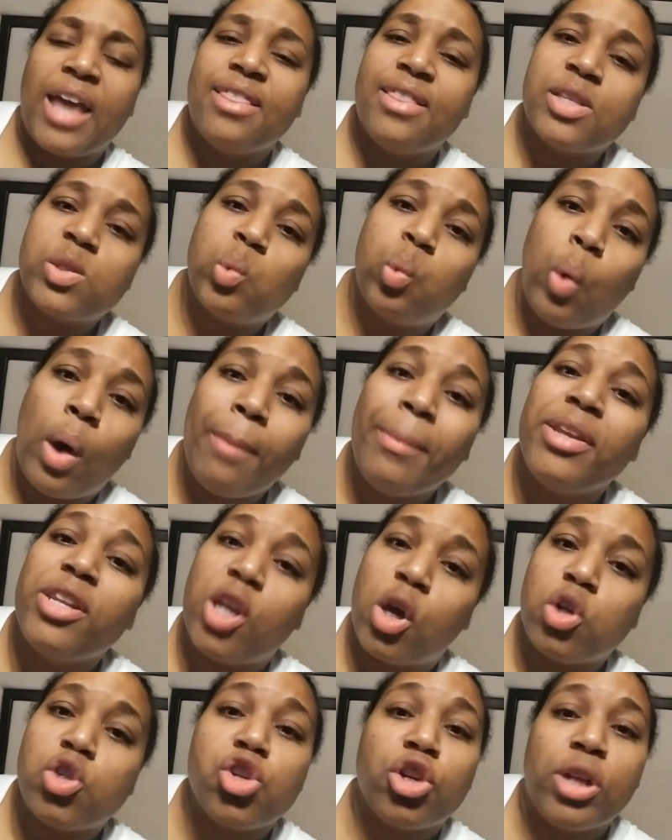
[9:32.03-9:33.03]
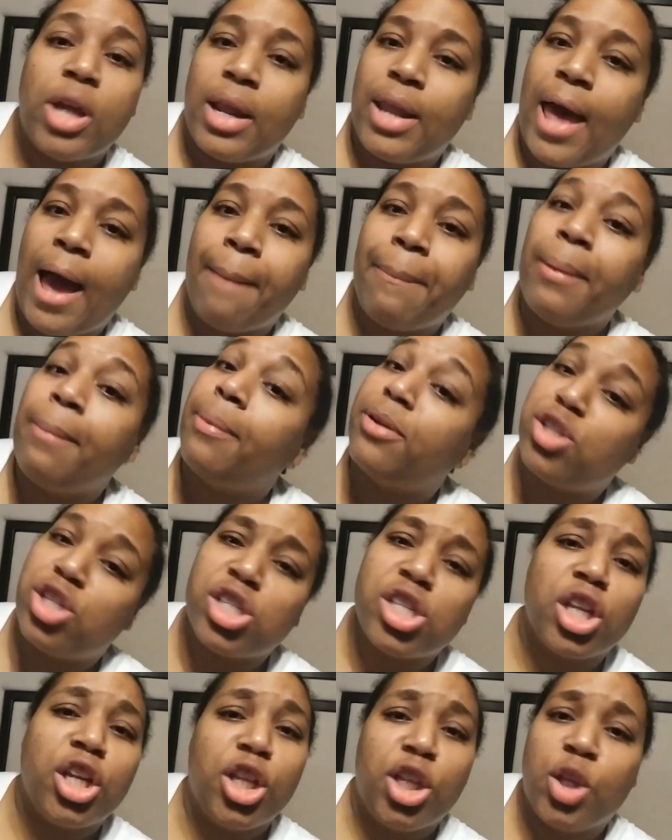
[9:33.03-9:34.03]
And this woman knows you're not happy, but
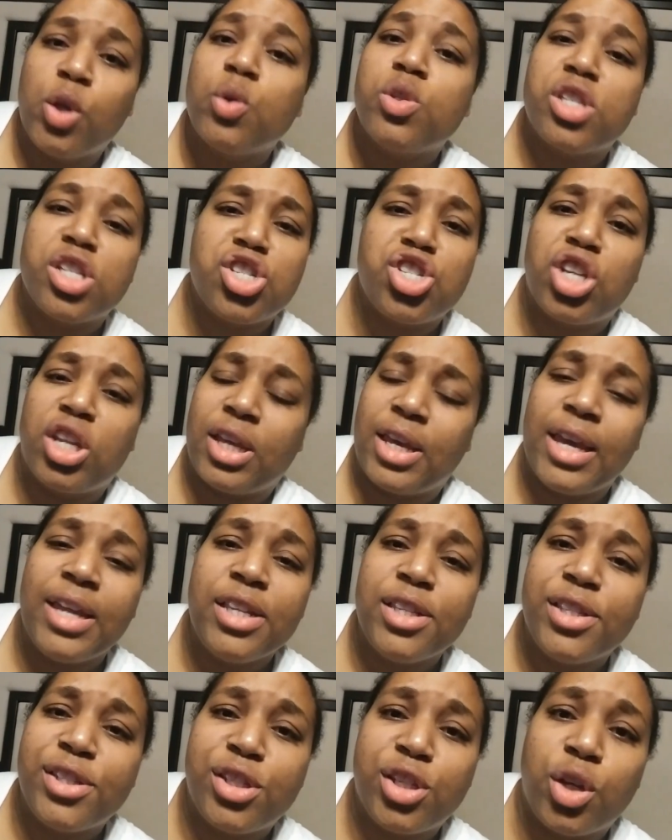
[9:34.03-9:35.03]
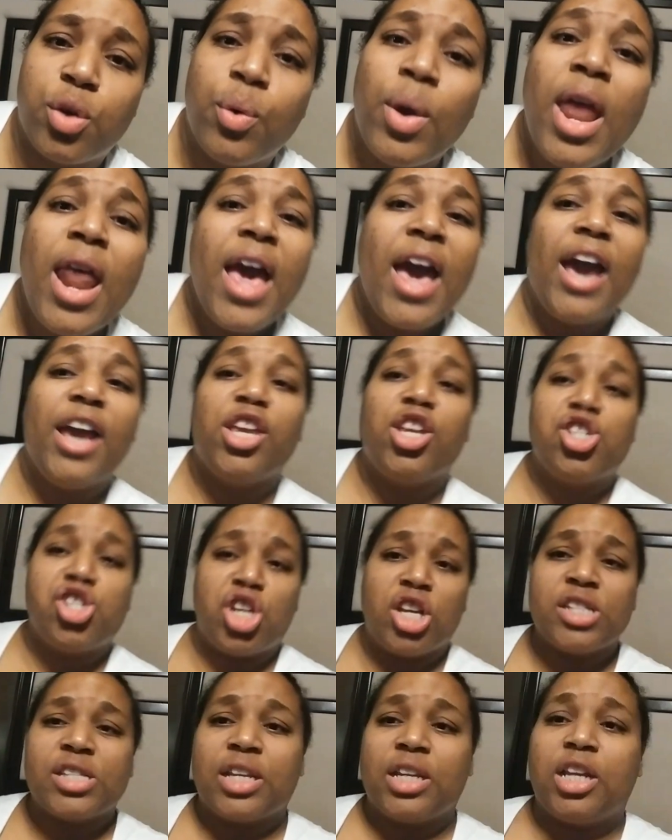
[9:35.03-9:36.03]
she's going to use this shit against you. And
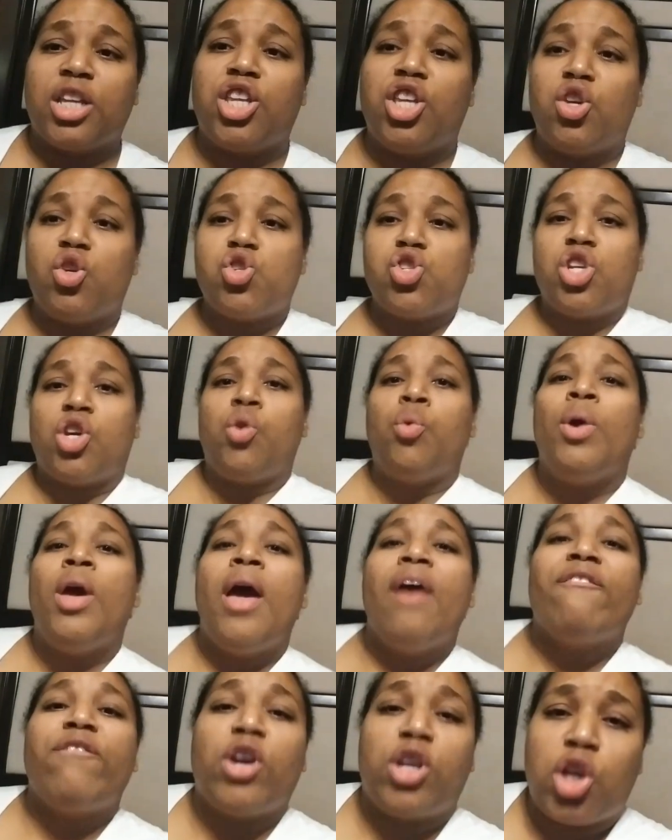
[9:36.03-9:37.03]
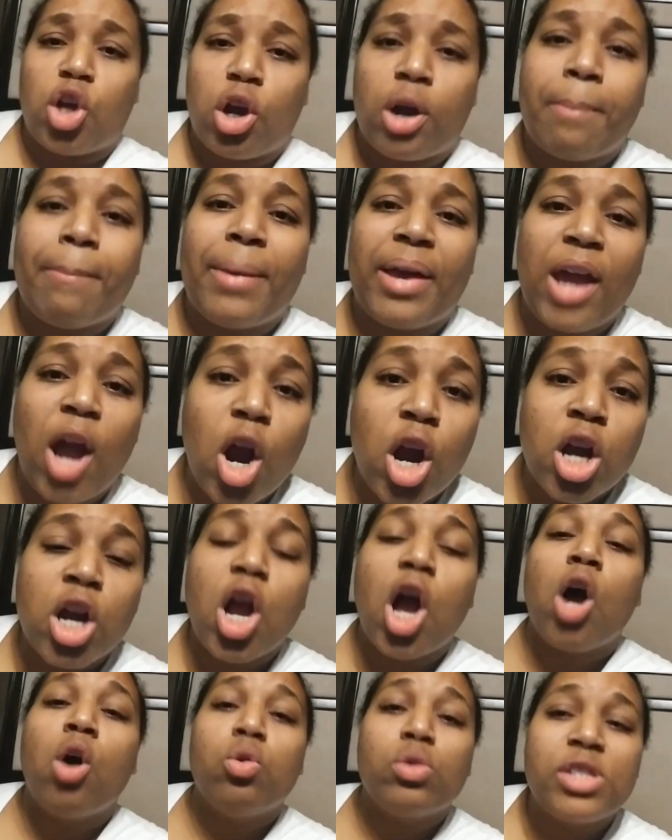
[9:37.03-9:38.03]
she's going to use you for her
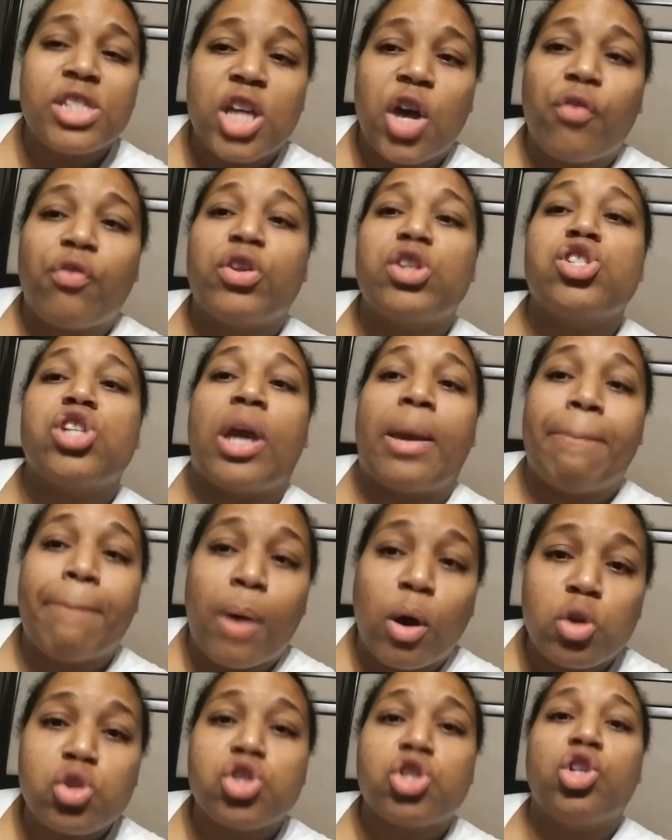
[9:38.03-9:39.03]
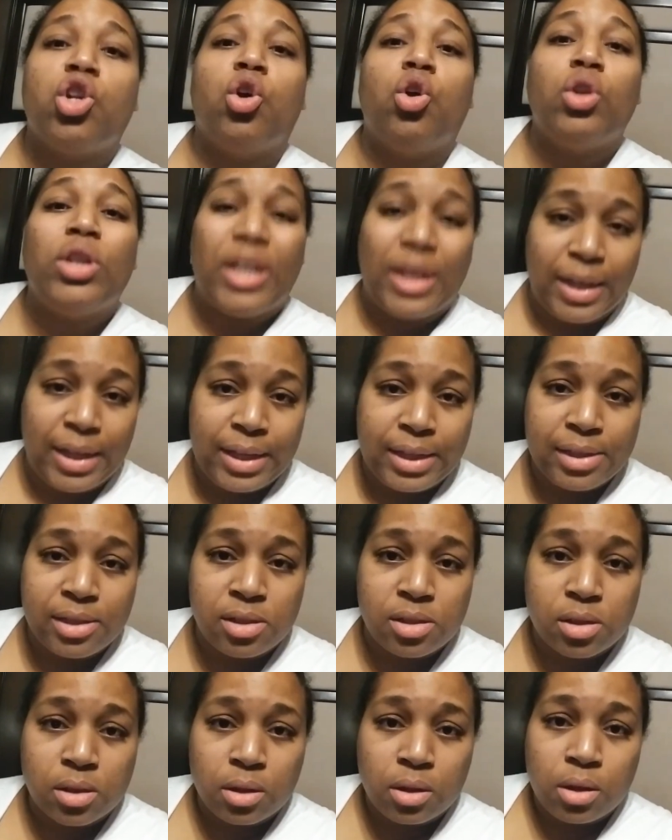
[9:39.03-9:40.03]
own selfish emotional
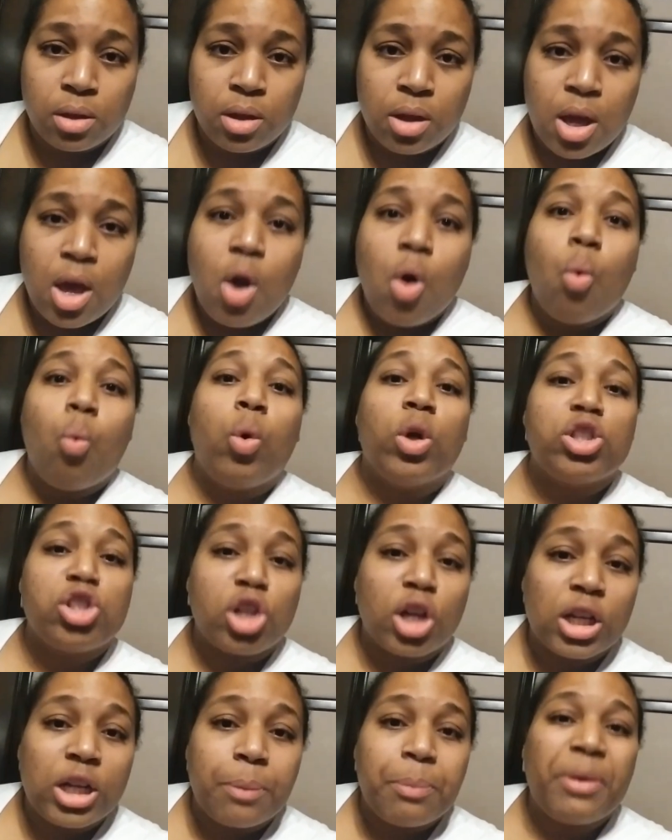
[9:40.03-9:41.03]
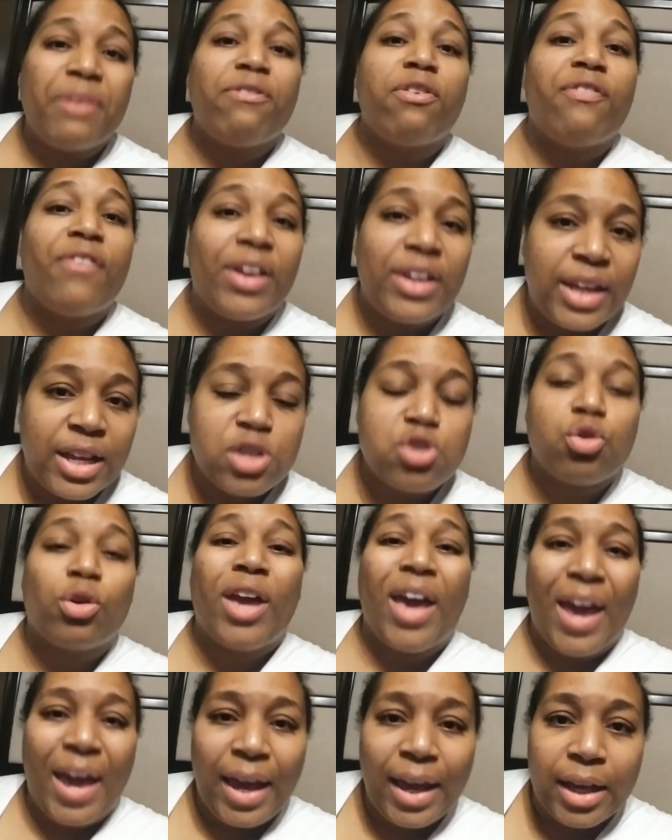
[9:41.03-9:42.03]
needs, which are going to be for financial
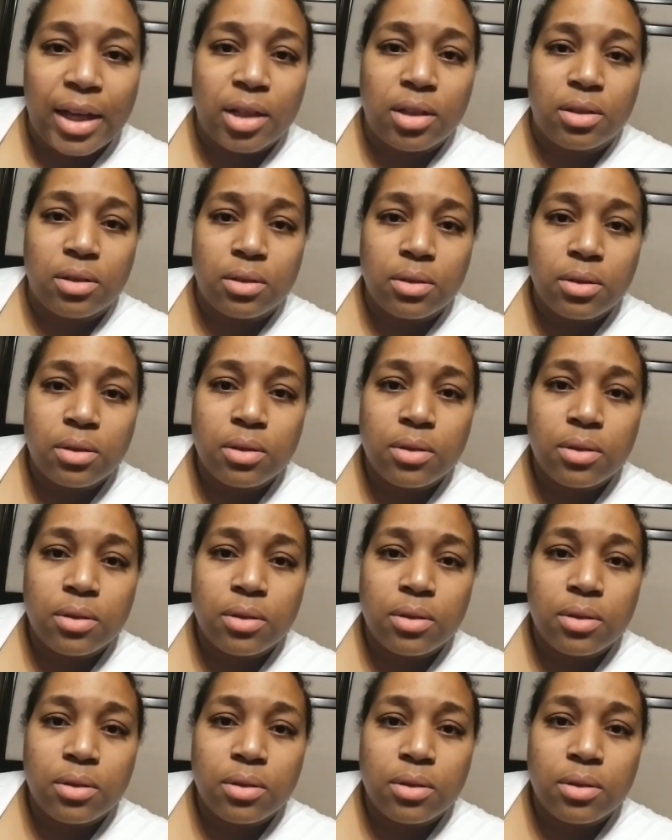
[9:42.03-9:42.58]
gain.